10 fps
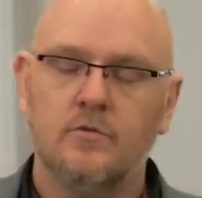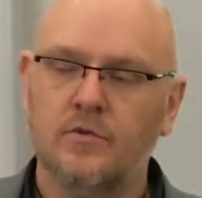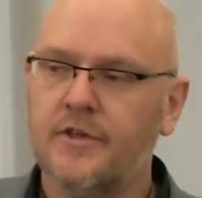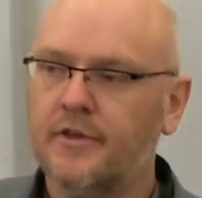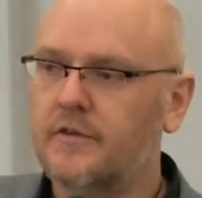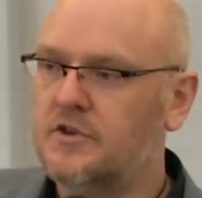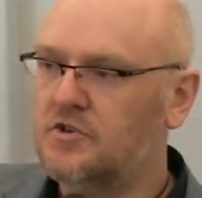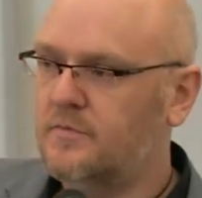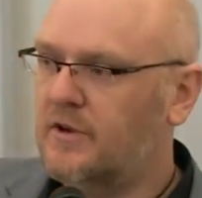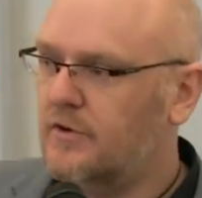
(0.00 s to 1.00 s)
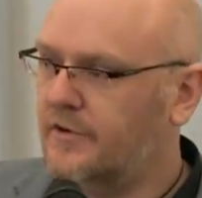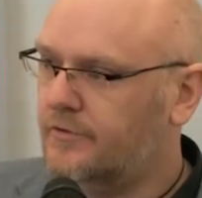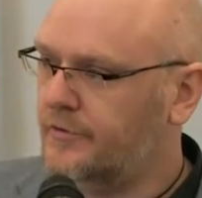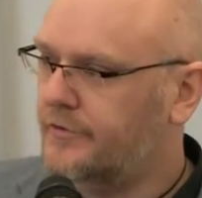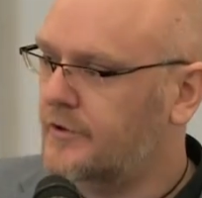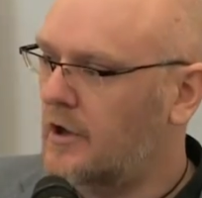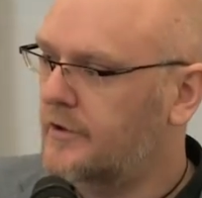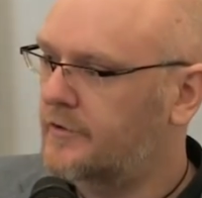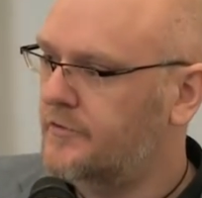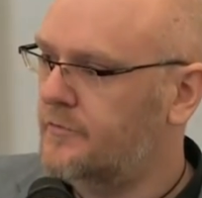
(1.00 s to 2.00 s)
We think there should be resources
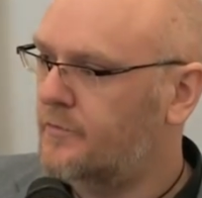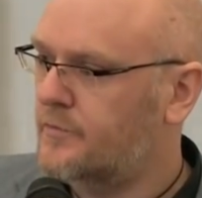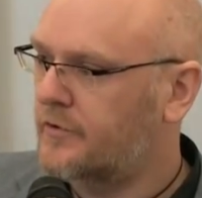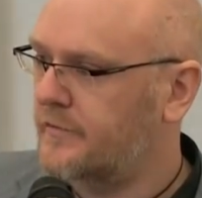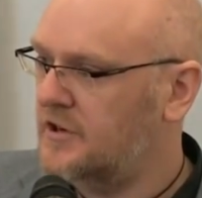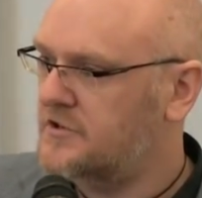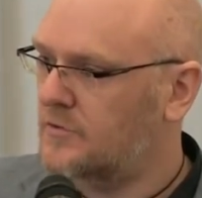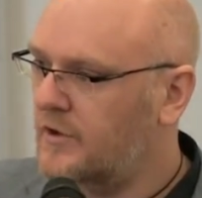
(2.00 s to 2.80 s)
going to prevention.